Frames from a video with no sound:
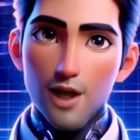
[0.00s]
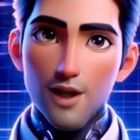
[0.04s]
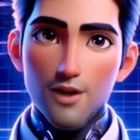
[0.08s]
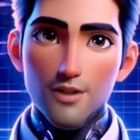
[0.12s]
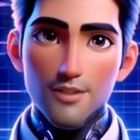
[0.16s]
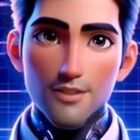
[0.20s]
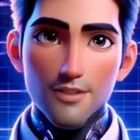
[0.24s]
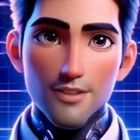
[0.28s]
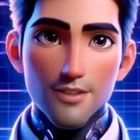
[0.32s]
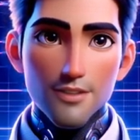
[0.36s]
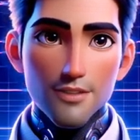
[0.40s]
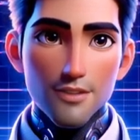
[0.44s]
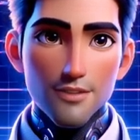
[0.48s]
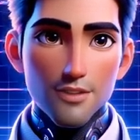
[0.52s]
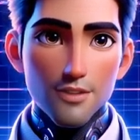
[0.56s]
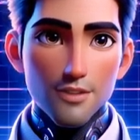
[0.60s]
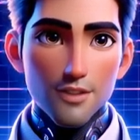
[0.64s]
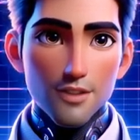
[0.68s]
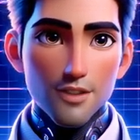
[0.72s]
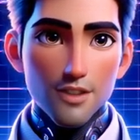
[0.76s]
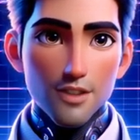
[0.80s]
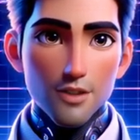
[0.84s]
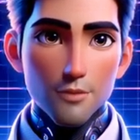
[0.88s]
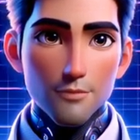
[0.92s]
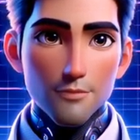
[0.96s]
Just bear
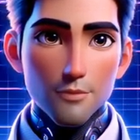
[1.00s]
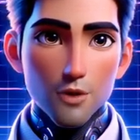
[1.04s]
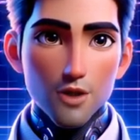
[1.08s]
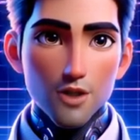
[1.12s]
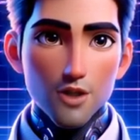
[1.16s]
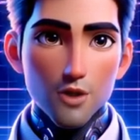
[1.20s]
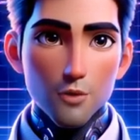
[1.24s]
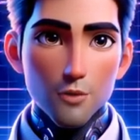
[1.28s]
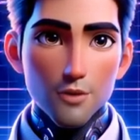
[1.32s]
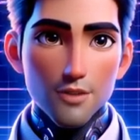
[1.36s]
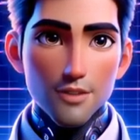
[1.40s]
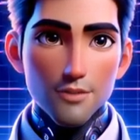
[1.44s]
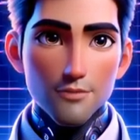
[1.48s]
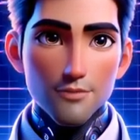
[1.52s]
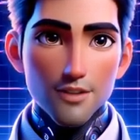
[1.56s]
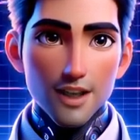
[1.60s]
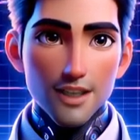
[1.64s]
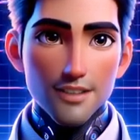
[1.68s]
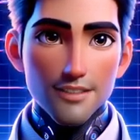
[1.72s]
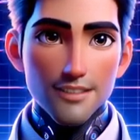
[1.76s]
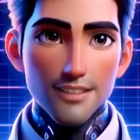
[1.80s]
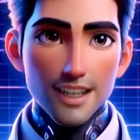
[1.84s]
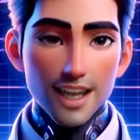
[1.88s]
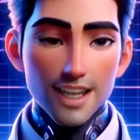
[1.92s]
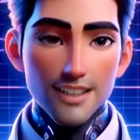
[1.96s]
with me.
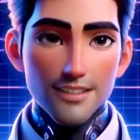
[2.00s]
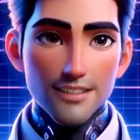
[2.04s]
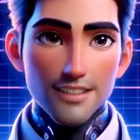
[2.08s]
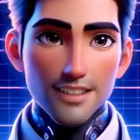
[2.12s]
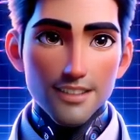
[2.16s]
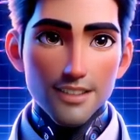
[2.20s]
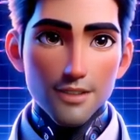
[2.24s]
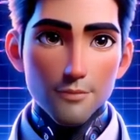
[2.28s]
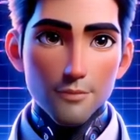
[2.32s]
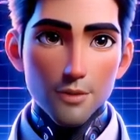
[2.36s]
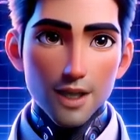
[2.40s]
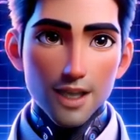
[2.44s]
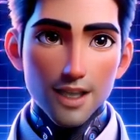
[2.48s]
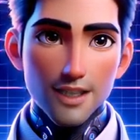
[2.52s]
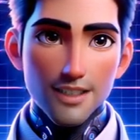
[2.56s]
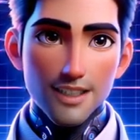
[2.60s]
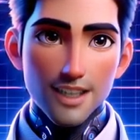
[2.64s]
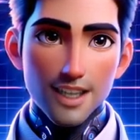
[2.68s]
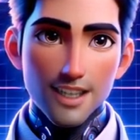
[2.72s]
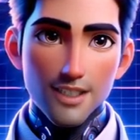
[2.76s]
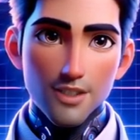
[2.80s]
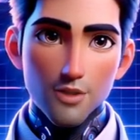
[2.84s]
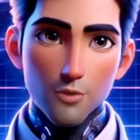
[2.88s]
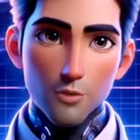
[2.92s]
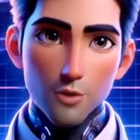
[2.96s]
Pros and cons of
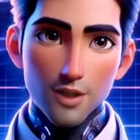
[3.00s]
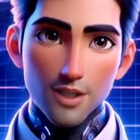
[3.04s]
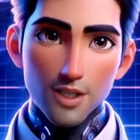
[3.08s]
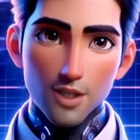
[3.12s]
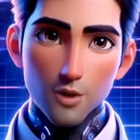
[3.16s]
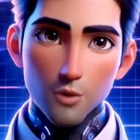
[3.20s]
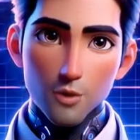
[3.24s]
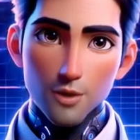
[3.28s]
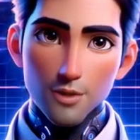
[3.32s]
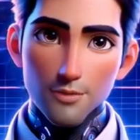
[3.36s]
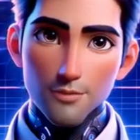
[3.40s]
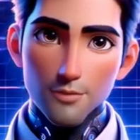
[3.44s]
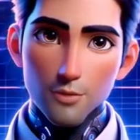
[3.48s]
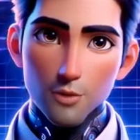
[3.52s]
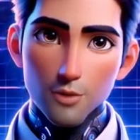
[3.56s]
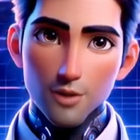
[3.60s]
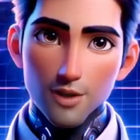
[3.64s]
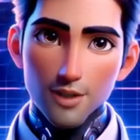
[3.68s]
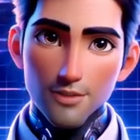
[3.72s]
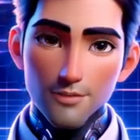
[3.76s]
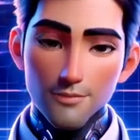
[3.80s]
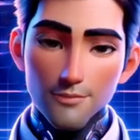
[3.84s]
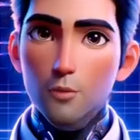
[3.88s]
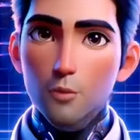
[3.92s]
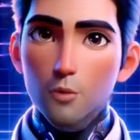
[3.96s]
autofocus, right?
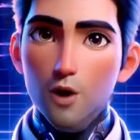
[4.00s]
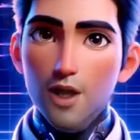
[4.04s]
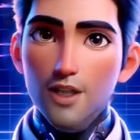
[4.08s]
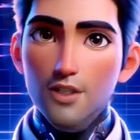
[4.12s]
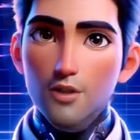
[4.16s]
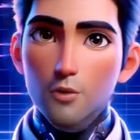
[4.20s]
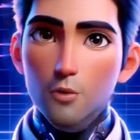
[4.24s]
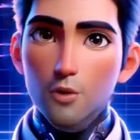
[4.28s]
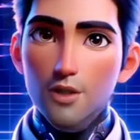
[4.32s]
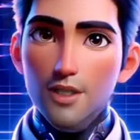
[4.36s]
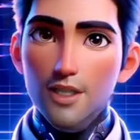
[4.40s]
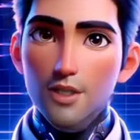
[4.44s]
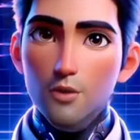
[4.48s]
So I'm not